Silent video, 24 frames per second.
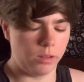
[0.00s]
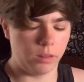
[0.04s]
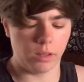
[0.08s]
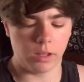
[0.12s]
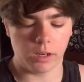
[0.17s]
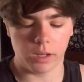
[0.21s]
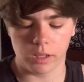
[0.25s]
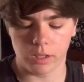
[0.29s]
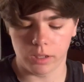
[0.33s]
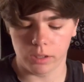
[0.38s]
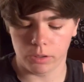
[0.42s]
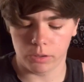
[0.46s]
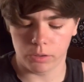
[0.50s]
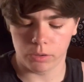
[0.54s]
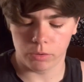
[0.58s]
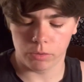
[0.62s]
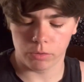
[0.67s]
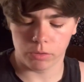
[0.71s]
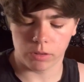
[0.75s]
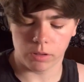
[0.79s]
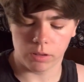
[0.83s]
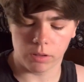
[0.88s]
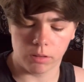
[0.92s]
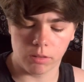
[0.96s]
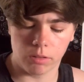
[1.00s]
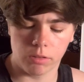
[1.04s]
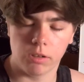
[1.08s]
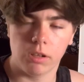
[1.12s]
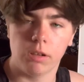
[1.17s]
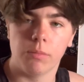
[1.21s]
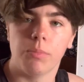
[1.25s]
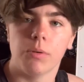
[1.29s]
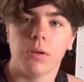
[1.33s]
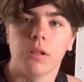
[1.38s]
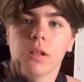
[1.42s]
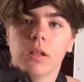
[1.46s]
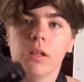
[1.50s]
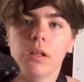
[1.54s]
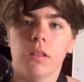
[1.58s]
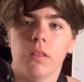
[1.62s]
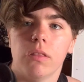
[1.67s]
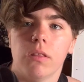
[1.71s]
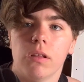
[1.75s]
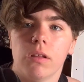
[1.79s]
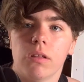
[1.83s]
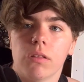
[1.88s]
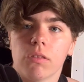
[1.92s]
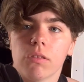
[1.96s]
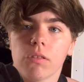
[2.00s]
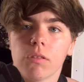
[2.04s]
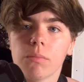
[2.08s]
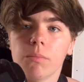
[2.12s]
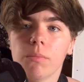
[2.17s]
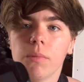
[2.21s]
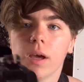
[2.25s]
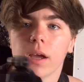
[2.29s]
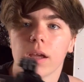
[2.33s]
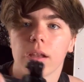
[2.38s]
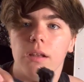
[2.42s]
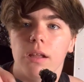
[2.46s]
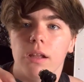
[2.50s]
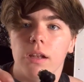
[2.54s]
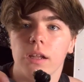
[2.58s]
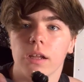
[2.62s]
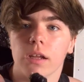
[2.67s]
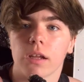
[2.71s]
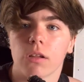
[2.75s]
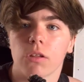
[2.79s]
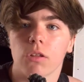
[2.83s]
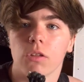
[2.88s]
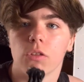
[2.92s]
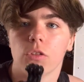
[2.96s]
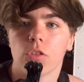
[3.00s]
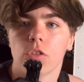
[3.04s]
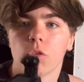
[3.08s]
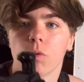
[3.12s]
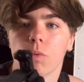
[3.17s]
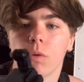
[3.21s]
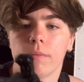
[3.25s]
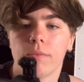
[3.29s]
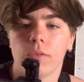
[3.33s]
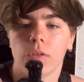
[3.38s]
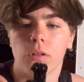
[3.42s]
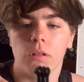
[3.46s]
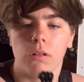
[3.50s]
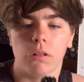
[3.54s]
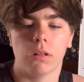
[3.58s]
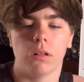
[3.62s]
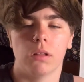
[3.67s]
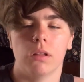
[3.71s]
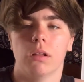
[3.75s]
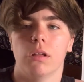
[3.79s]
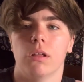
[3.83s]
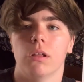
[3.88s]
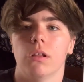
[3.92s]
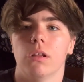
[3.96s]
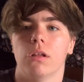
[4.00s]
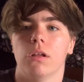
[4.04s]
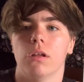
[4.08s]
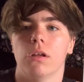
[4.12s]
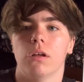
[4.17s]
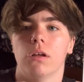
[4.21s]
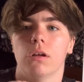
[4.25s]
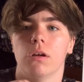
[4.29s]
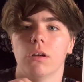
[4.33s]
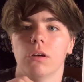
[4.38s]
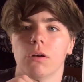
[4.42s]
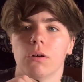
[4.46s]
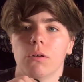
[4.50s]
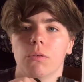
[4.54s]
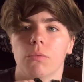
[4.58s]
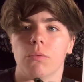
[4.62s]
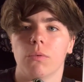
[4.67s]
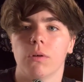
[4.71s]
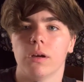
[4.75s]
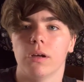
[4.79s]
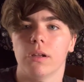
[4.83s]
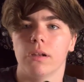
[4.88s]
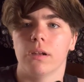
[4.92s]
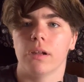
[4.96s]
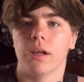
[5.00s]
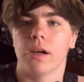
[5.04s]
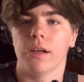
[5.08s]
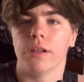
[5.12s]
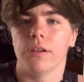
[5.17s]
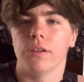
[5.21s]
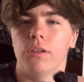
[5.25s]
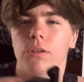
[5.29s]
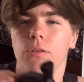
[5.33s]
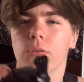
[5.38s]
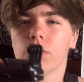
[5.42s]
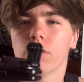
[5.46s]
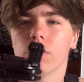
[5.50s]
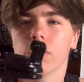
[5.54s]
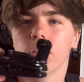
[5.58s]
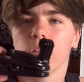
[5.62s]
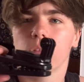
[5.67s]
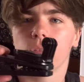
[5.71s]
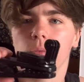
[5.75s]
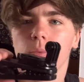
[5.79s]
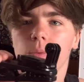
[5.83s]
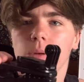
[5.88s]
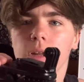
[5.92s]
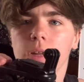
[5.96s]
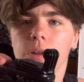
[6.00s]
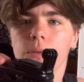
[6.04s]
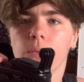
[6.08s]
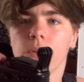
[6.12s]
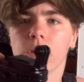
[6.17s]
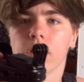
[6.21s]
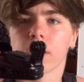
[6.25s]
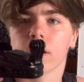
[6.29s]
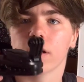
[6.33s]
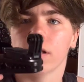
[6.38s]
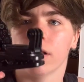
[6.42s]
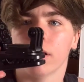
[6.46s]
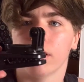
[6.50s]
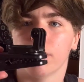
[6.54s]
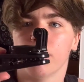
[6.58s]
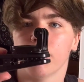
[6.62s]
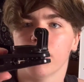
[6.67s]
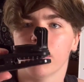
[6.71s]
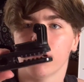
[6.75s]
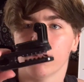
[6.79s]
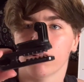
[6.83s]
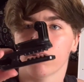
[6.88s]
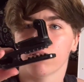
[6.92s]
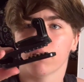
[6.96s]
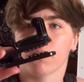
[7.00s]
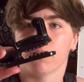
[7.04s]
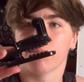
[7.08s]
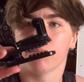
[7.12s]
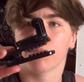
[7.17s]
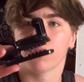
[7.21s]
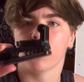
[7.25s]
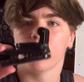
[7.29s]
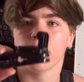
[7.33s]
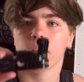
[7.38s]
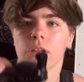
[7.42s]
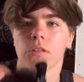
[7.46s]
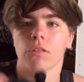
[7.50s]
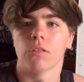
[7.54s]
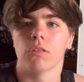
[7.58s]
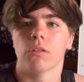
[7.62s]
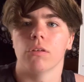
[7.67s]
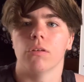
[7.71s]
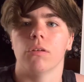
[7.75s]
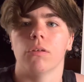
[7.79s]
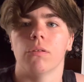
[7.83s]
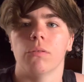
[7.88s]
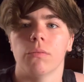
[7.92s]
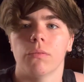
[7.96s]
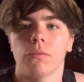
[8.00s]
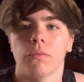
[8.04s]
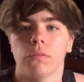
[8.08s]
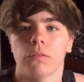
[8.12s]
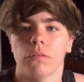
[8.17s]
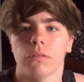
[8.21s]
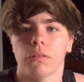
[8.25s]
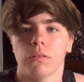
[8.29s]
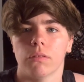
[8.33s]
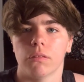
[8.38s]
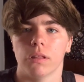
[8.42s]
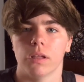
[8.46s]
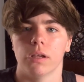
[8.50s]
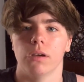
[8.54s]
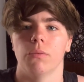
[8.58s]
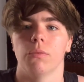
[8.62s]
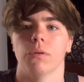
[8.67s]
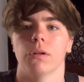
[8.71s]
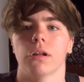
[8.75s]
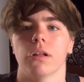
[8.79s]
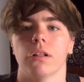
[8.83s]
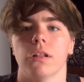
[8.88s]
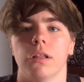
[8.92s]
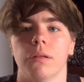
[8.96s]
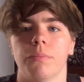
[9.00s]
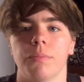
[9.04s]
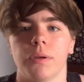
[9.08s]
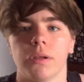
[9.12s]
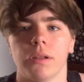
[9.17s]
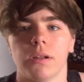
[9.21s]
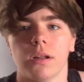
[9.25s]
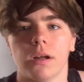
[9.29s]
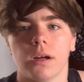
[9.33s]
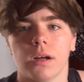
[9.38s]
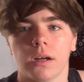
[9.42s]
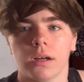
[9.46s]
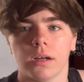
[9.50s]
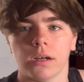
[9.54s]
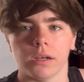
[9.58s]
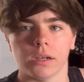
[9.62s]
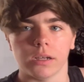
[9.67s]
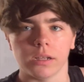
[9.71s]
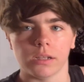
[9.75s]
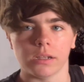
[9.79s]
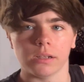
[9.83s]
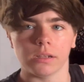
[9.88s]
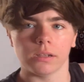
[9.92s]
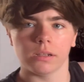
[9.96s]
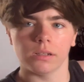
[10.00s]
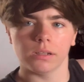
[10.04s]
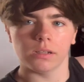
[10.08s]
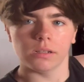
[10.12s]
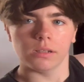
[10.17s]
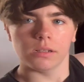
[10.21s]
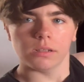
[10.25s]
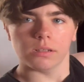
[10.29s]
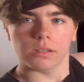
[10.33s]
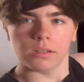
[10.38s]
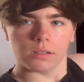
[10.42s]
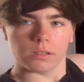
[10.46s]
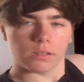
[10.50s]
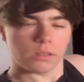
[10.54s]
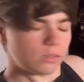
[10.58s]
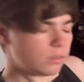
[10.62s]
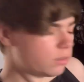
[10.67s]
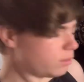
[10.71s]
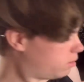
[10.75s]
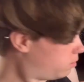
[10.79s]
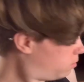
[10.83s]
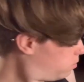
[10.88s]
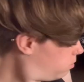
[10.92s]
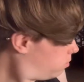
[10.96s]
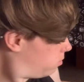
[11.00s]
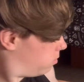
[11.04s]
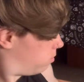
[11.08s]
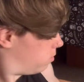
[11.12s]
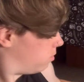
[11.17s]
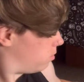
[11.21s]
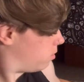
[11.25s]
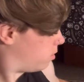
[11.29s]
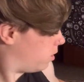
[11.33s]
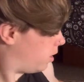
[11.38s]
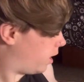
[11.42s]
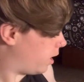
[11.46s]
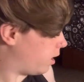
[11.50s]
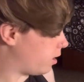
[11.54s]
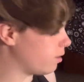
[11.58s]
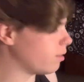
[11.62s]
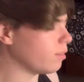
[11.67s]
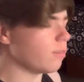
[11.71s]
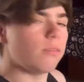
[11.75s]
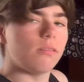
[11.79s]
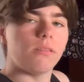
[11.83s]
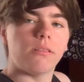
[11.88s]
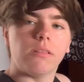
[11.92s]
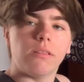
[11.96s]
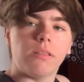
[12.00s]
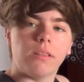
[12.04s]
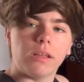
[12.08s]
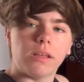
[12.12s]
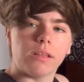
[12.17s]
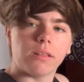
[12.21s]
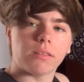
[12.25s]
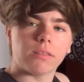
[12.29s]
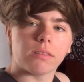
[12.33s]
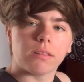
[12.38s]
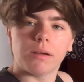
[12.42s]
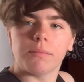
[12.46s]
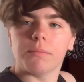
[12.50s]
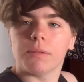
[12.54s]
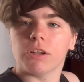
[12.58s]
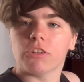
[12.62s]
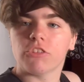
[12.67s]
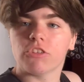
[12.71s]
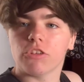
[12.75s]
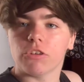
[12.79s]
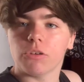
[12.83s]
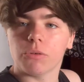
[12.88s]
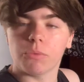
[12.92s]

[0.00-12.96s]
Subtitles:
that I use is typically this magnetic swivel one. I use this when I want to clip it on something. So say I want to clip it on like this. I'm not sure